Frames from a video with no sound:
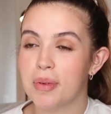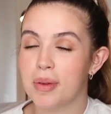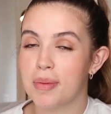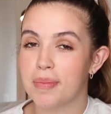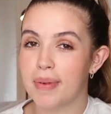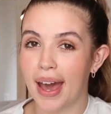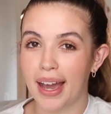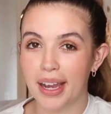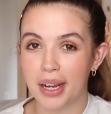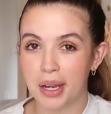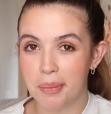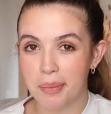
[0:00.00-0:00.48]
be
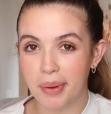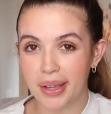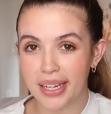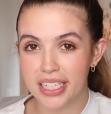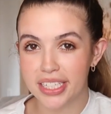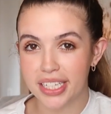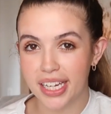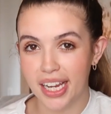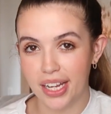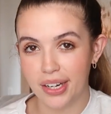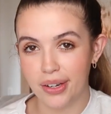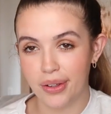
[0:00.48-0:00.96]
back on my
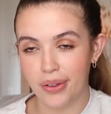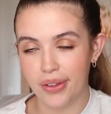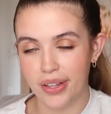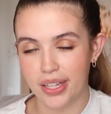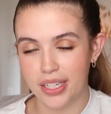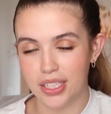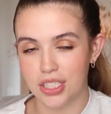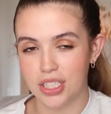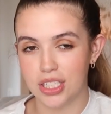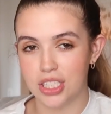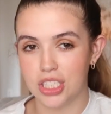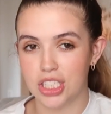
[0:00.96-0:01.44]
channel
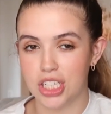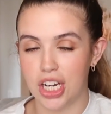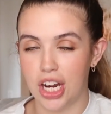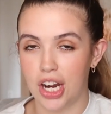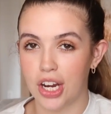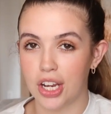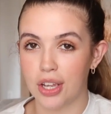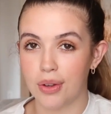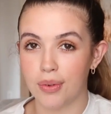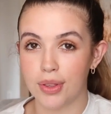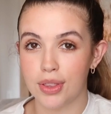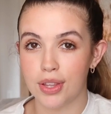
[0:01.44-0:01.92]
and just
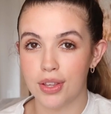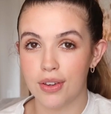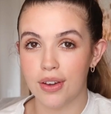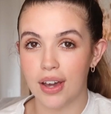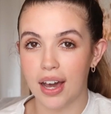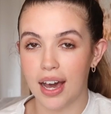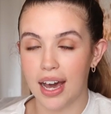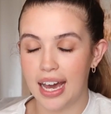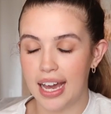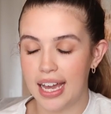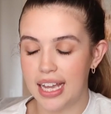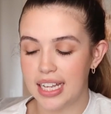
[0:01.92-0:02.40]
sharing with you
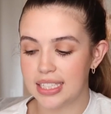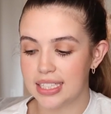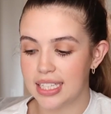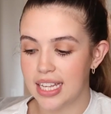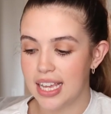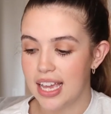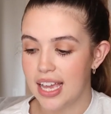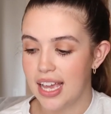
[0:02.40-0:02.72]
guys